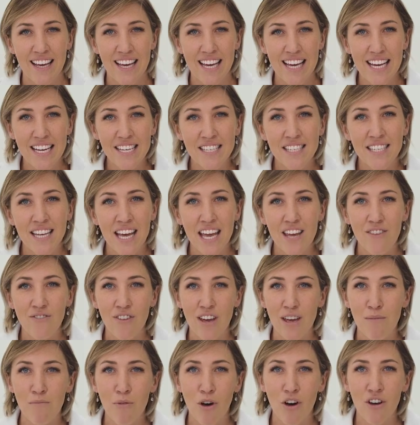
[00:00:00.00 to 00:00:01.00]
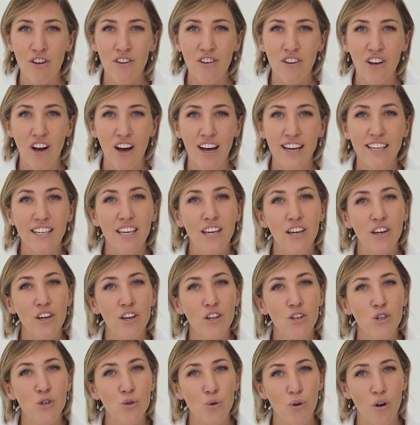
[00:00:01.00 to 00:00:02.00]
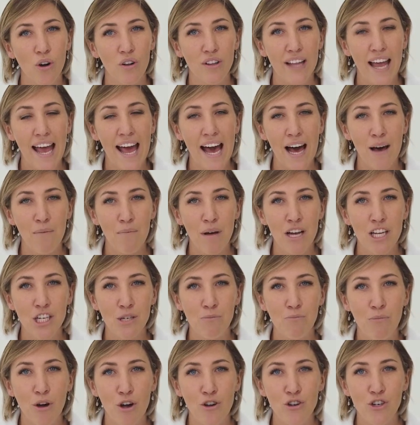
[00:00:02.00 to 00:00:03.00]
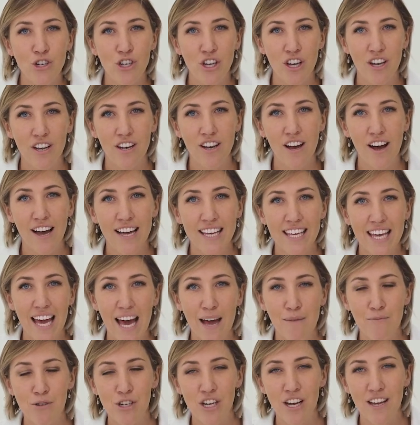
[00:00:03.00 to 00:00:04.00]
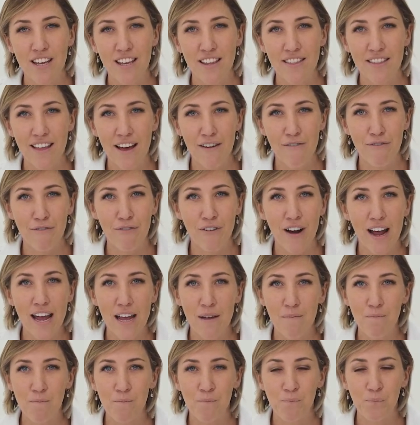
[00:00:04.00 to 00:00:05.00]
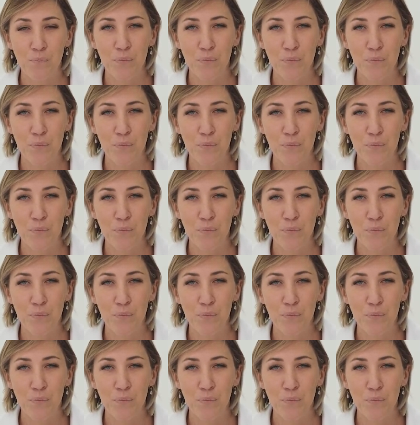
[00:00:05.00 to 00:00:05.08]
In TV mode, I can control how much motion I capture in that frame.